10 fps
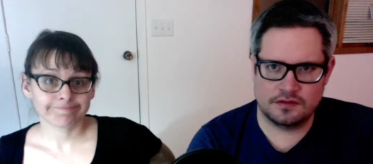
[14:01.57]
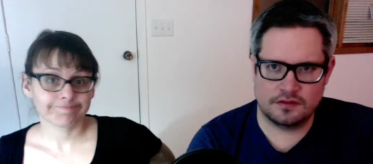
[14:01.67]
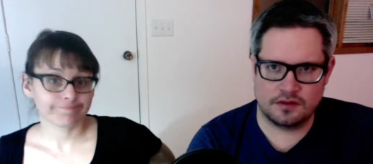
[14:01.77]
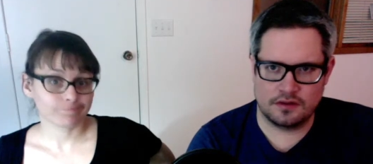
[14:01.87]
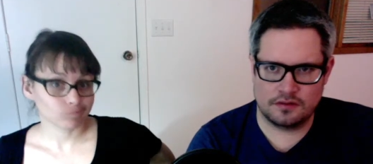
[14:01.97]

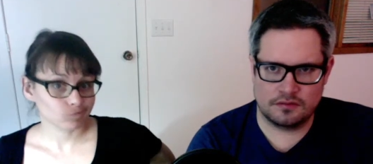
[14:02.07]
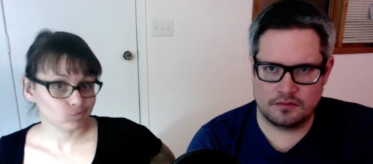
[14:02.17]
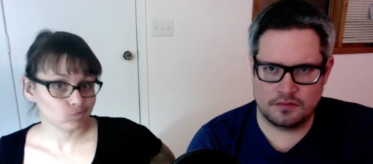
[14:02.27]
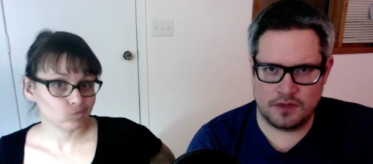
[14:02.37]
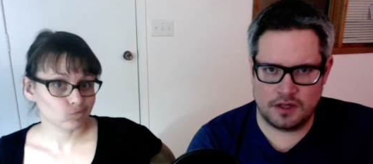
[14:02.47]
Speaker 1: that
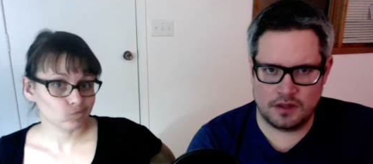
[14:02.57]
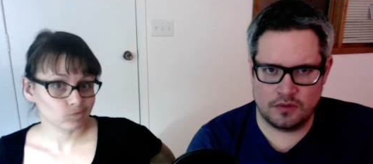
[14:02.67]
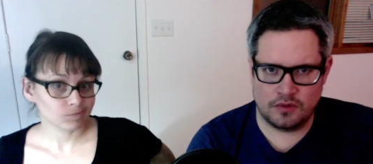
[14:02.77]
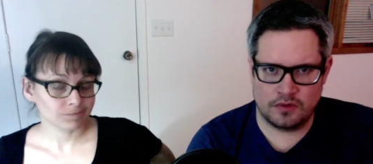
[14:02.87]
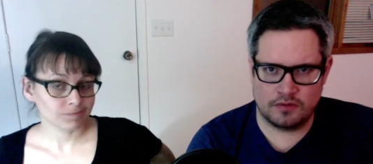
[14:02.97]

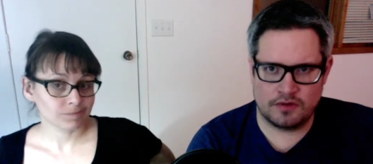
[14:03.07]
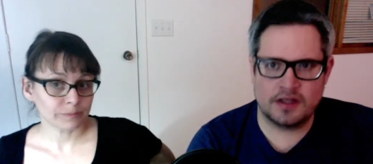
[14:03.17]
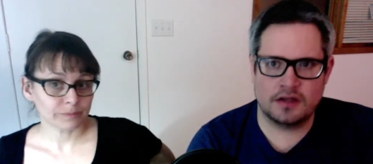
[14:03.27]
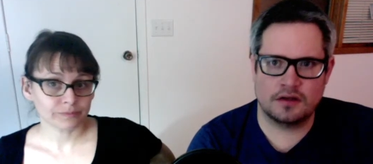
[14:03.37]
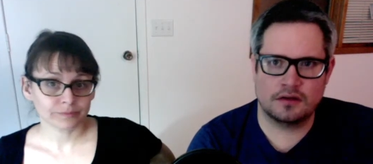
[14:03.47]
anyone on a
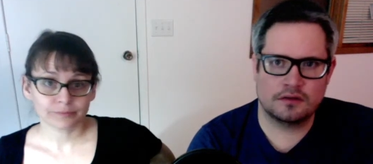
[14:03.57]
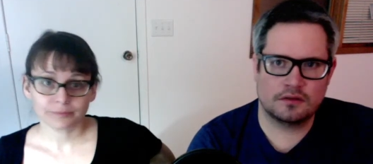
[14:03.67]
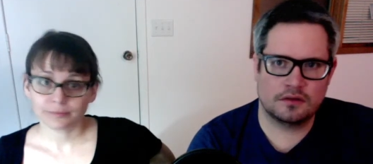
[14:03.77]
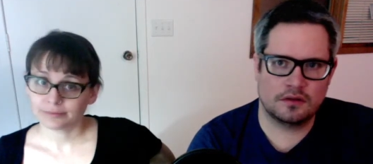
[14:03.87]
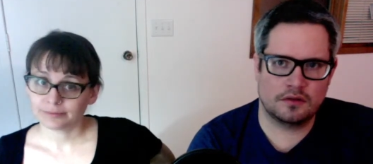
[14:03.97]
regular
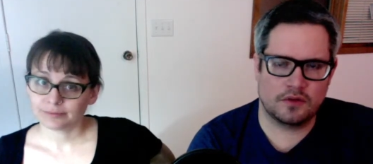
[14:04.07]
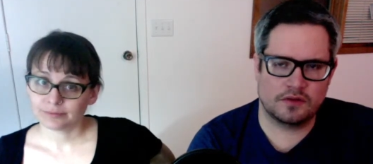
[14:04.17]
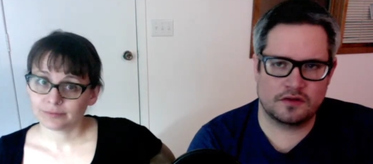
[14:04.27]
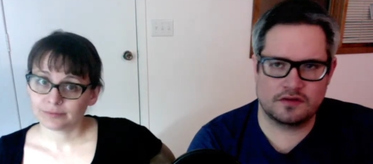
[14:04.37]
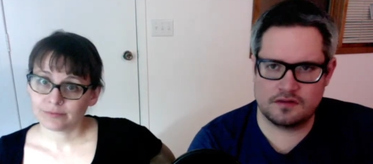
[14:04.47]
uh,
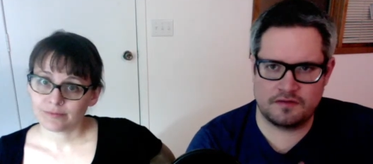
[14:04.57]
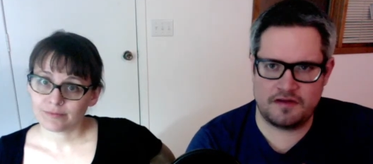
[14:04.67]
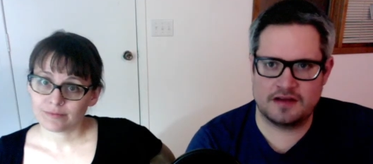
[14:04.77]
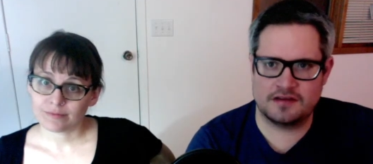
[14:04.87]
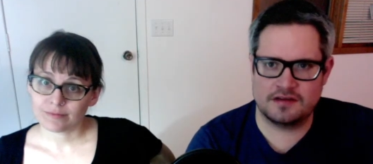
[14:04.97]
because the
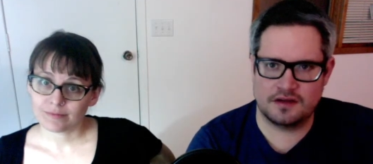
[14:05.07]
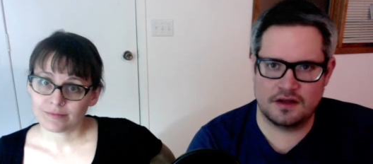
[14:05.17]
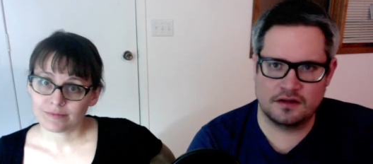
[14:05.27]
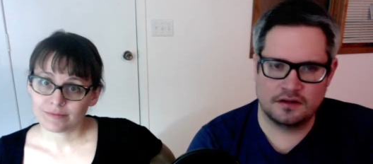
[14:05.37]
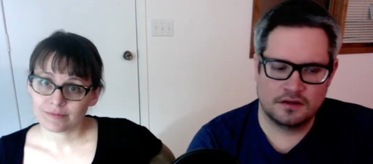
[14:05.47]
fat's in
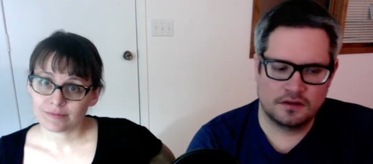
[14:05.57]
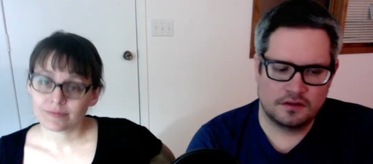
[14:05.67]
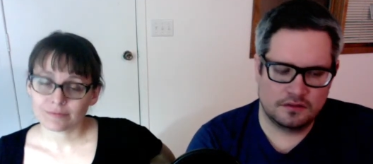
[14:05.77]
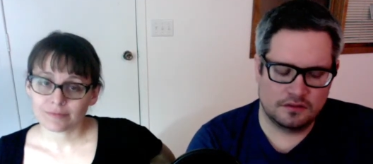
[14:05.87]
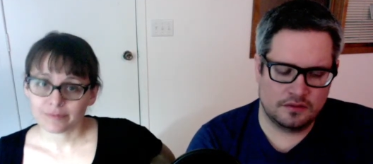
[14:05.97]
there
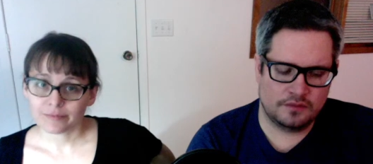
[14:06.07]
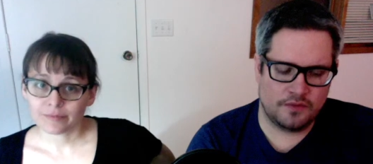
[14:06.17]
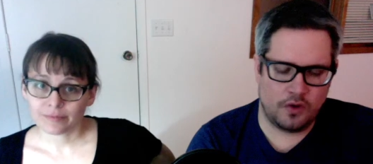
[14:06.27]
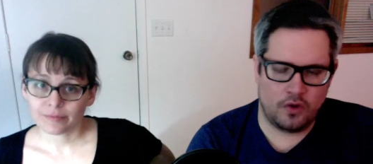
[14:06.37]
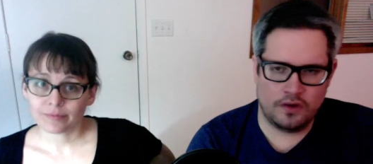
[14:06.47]
you know,
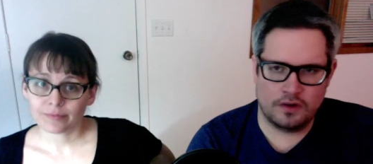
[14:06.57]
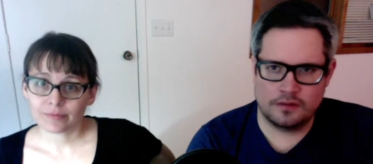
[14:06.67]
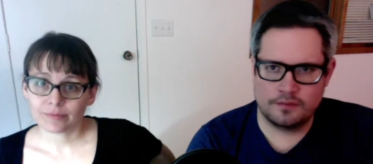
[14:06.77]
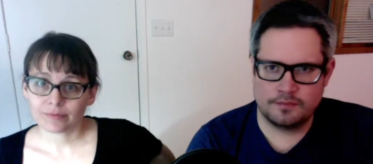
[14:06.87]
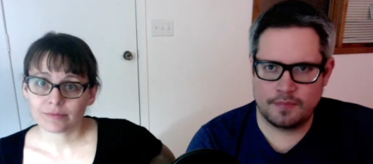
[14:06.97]
the
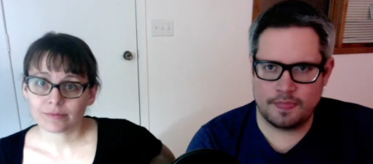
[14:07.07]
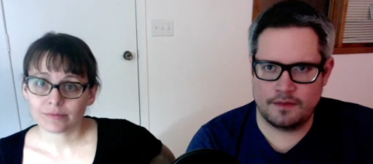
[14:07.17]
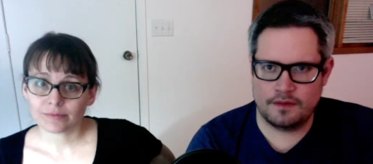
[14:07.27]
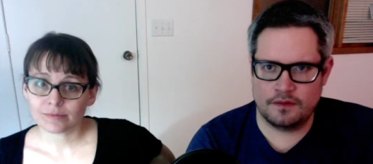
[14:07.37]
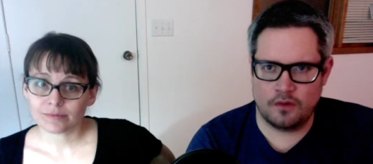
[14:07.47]
oil.
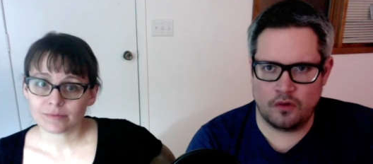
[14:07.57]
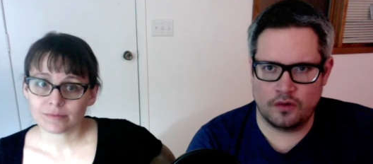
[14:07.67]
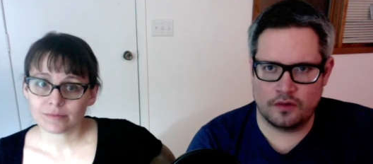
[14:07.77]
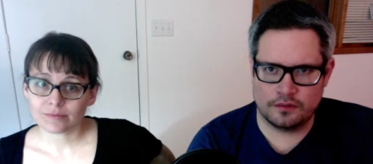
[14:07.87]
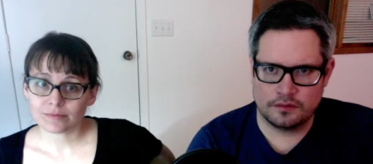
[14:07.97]
And, and the
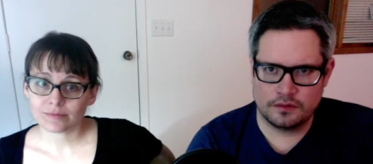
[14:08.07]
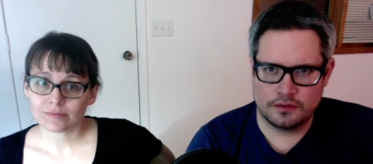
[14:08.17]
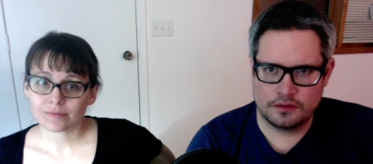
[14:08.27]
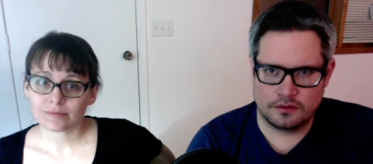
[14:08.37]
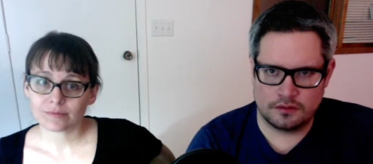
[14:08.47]
oil
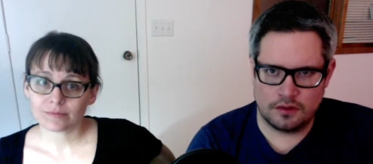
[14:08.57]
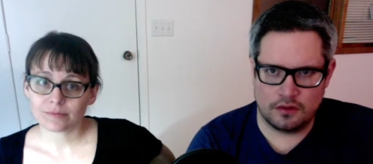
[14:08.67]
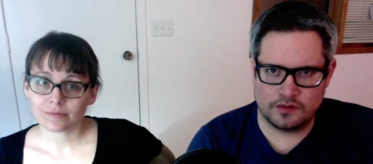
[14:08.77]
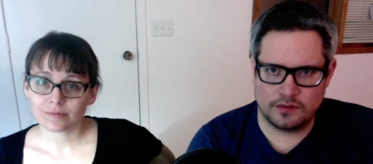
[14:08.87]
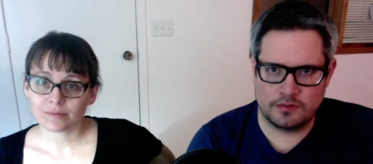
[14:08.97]

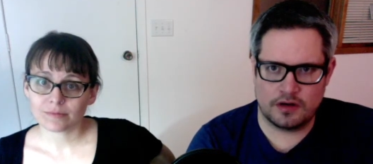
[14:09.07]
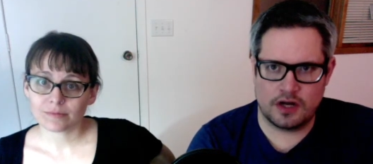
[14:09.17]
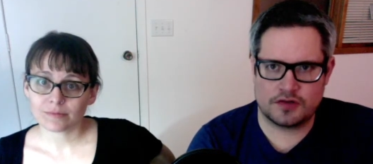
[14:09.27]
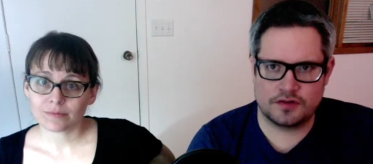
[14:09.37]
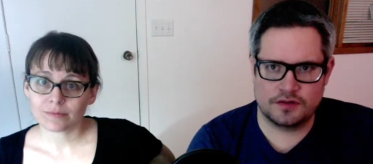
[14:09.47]
clogs up your
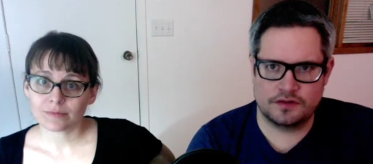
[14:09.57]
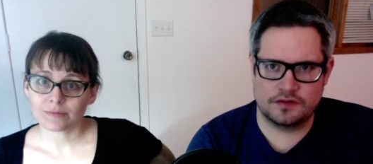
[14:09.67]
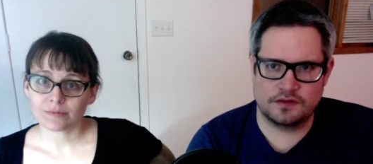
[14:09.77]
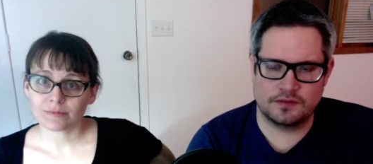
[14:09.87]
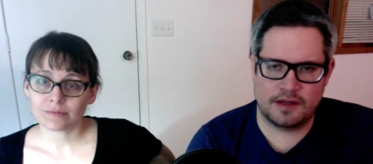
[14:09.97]
arteries
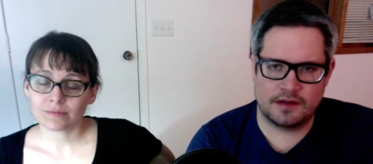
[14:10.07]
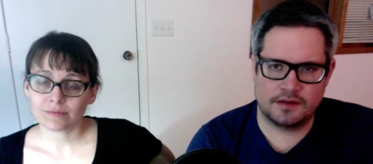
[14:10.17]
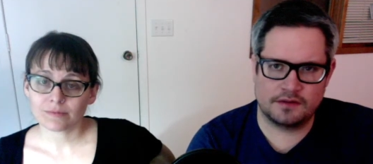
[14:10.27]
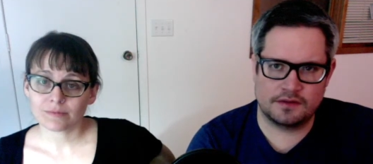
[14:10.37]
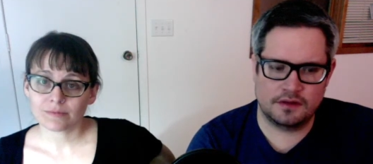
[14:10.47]
just as bad
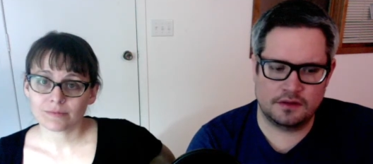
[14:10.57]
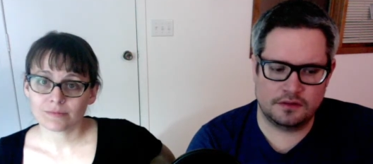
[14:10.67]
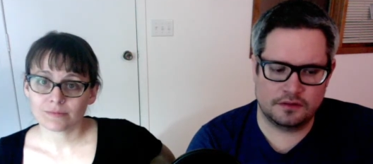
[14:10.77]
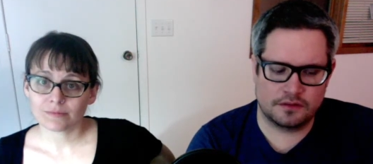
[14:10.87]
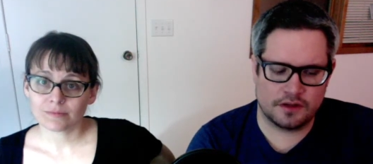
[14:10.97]
as the
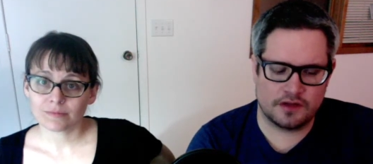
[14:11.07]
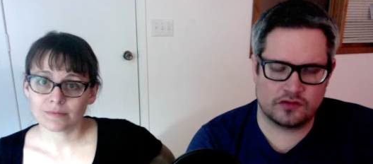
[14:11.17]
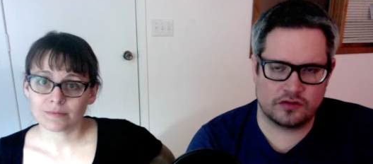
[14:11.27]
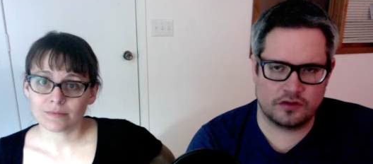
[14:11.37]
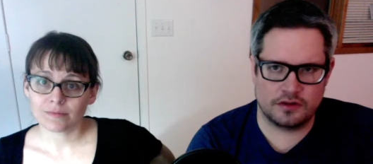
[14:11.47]

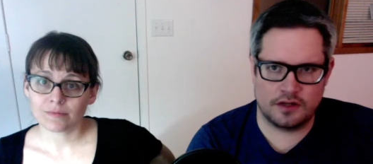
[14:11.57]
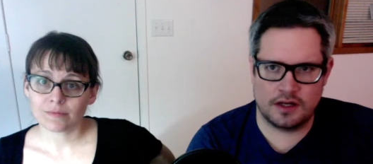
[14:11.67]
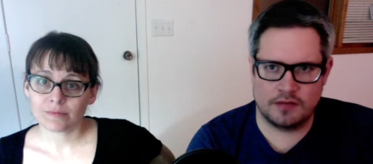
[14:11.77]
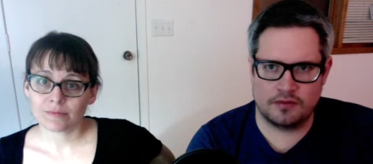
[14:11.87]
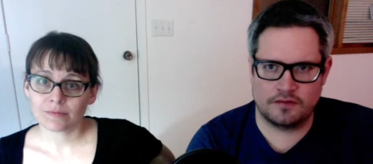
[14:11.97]
cholesterol in the
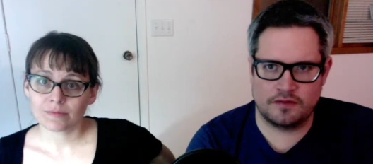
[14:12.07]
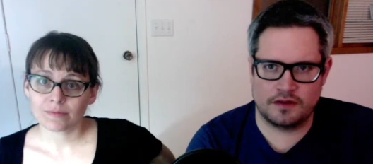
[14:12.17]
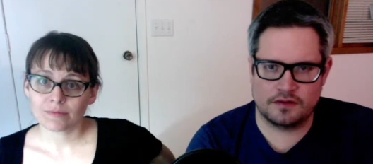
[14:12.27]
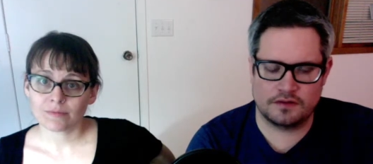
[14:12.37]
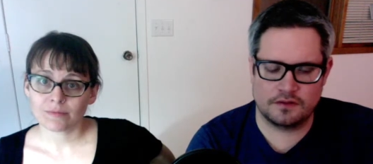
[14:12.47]
animal
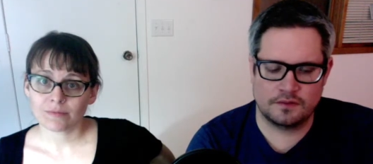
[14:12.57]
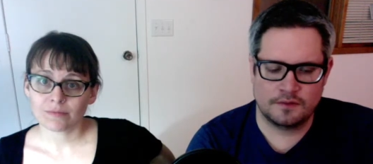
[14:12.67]
fat. So